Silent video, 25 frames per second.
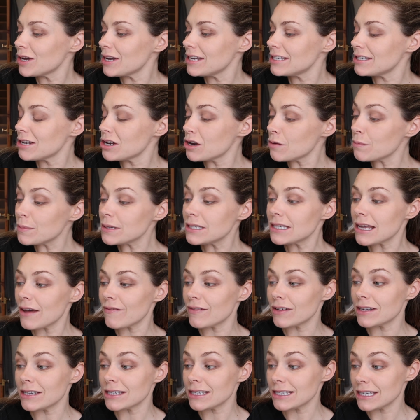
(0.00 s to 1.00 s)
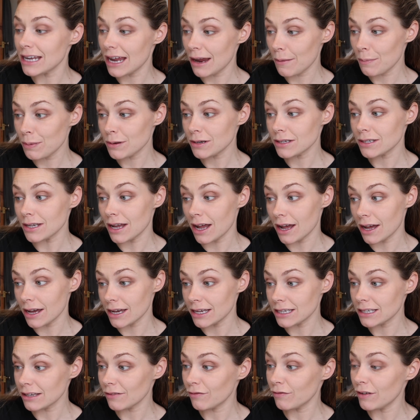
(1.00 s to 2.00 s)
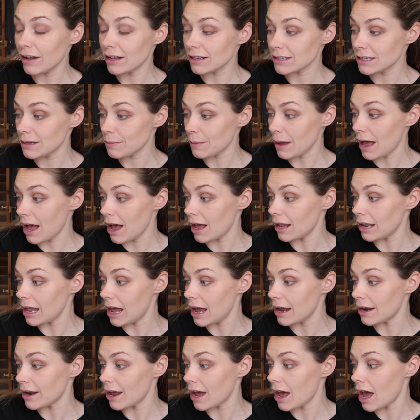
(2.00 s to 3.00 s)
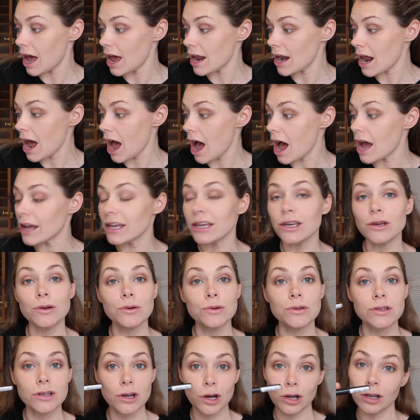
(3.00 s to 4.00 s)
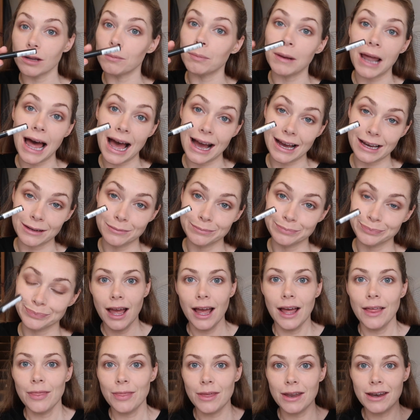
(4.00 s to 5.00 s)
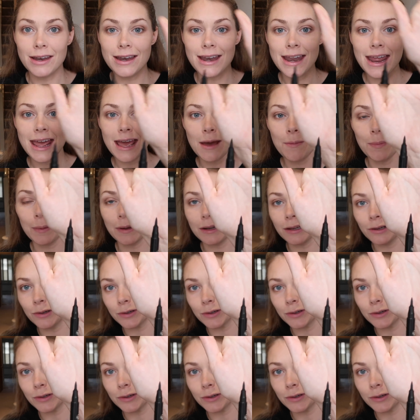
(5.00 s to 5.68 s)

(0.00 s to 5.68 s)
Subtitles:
So it's a number 7 Stay Precise Felt Tip Eyeliner, and I use color black. The nib